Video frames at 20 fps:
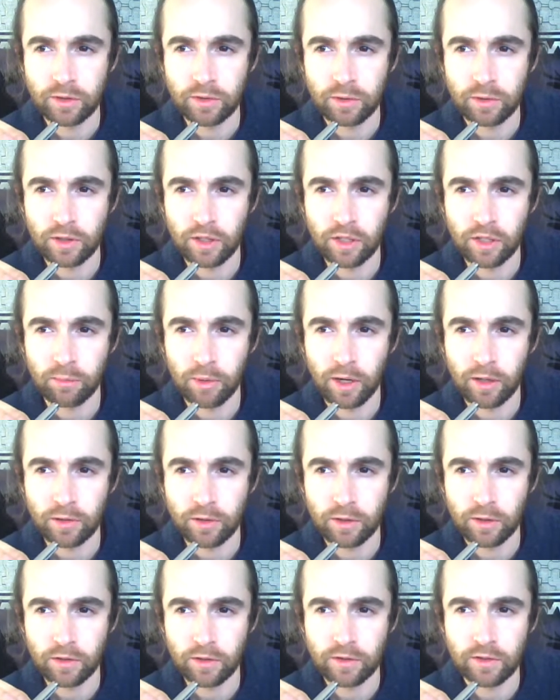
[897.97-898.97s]
talking
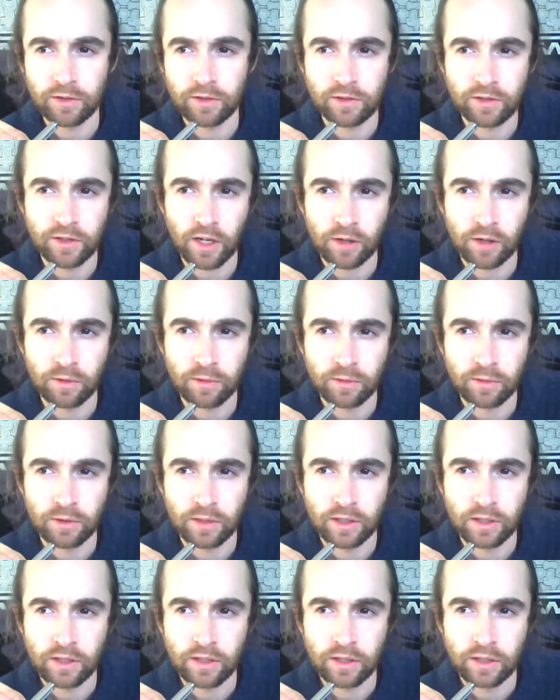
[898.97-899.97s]
about God and self,
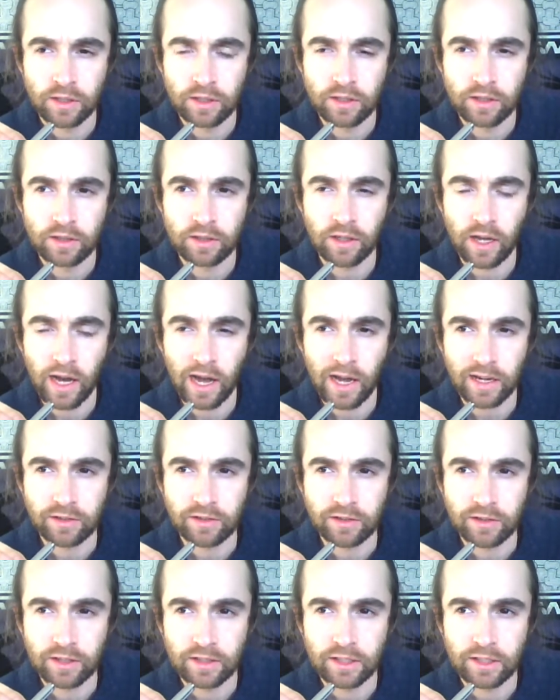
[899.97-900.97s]
that
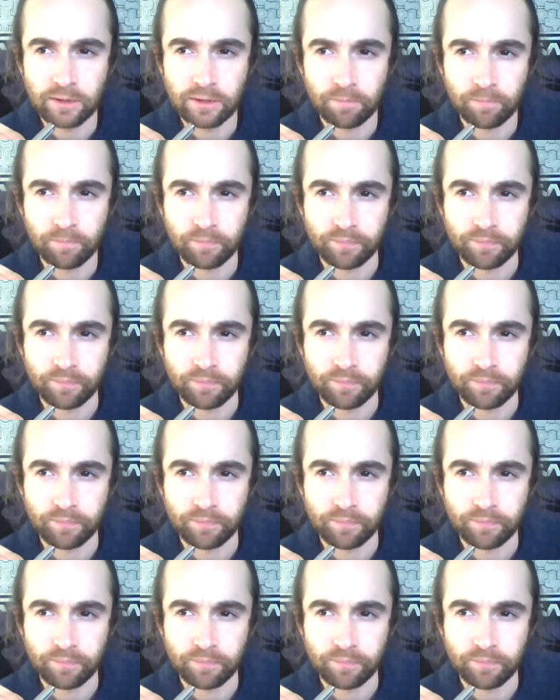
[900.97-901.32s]
actually